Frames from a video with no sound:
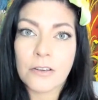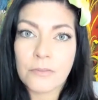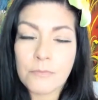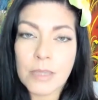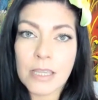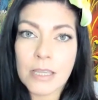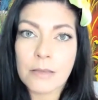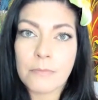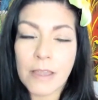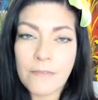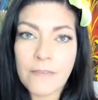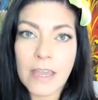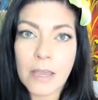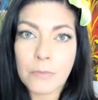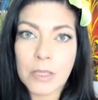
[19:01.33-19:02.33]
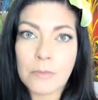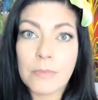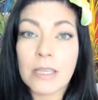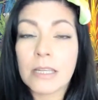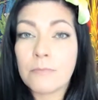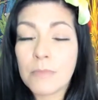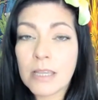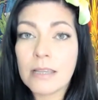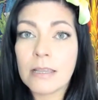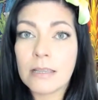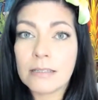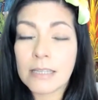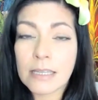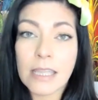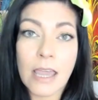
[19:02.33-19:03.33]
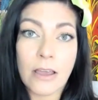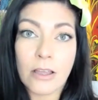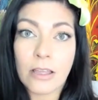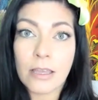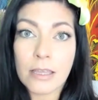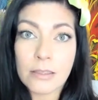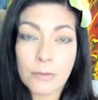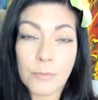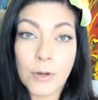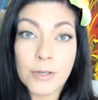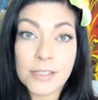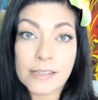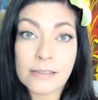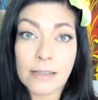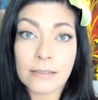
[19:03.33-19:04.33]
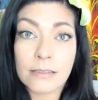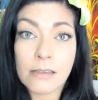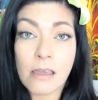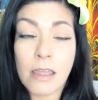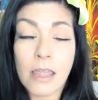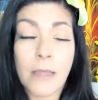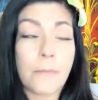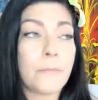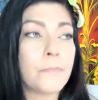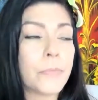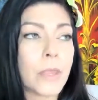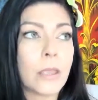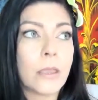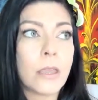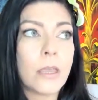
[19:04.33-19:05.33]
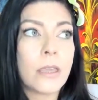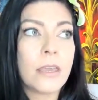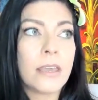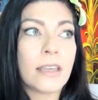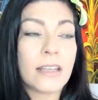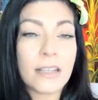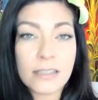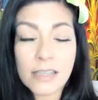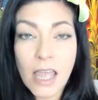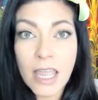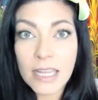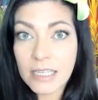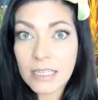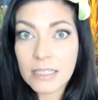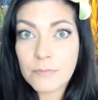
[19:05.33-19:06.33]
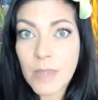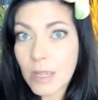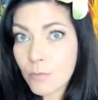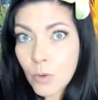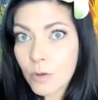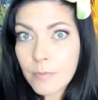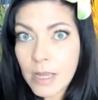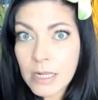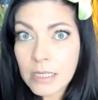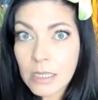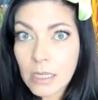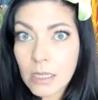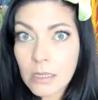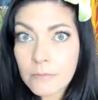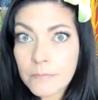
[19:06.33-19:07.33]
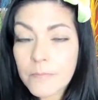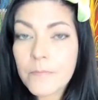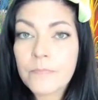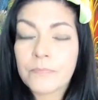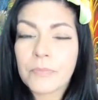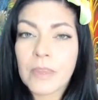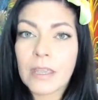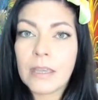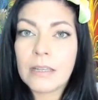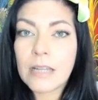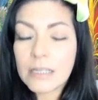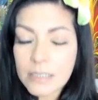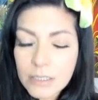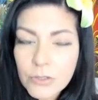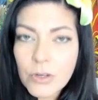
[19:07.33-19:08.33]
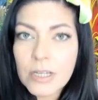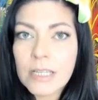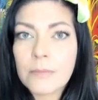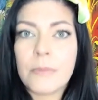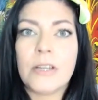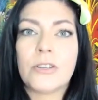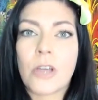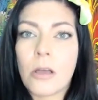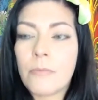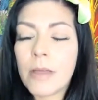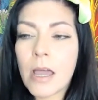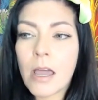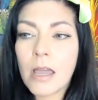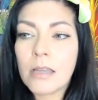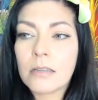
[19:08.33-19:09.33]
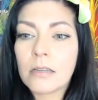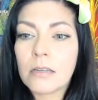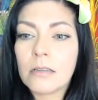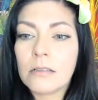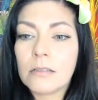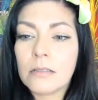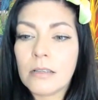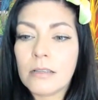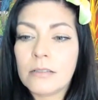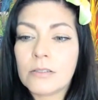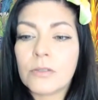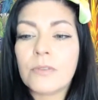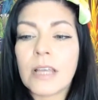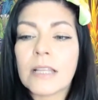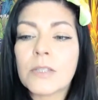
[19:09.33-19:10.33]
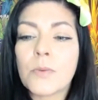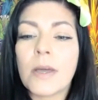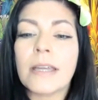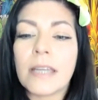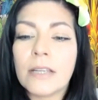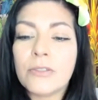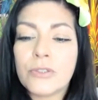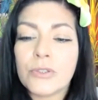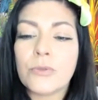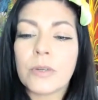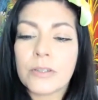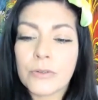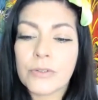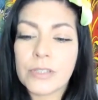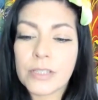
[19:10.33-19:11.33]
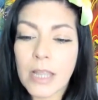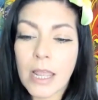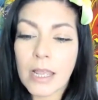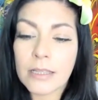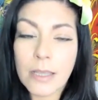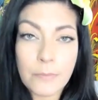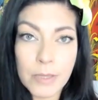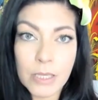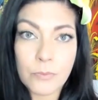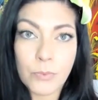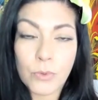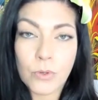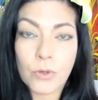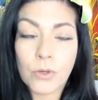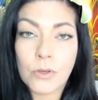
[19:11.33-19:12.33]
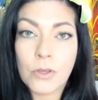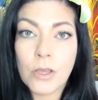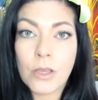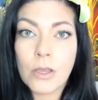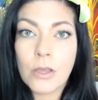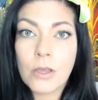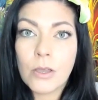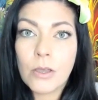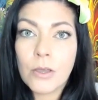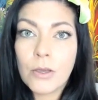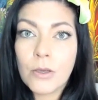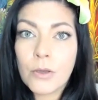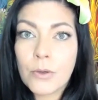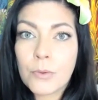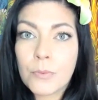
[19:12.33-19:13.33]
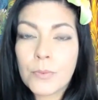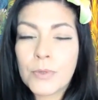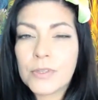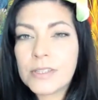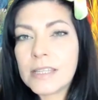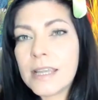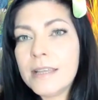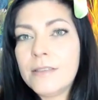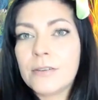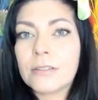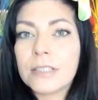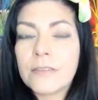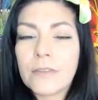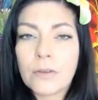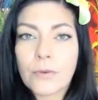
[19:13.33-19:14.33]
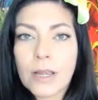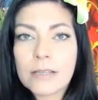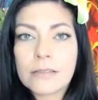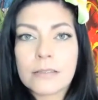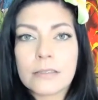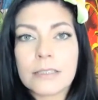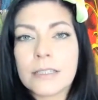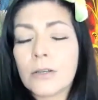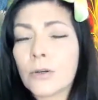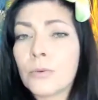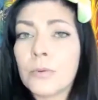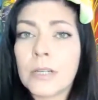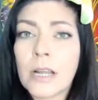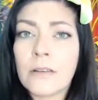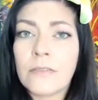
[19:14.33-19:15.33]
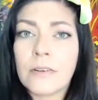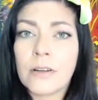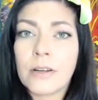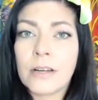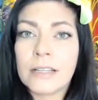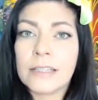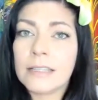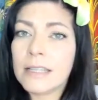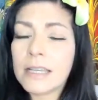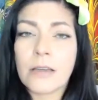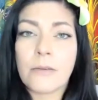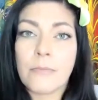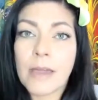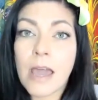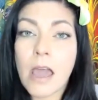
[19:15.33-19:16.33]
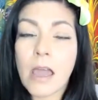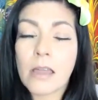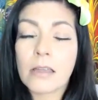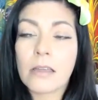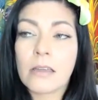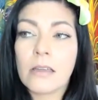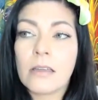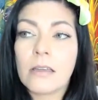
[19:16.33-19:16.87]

care of me and my family, meaning me, Danielle, and the Mertzes at the time, is I need to make more money. And I did try to get my job back. So that's why I do understand that people will say they're leaving wrestling or whatever, and then they come back.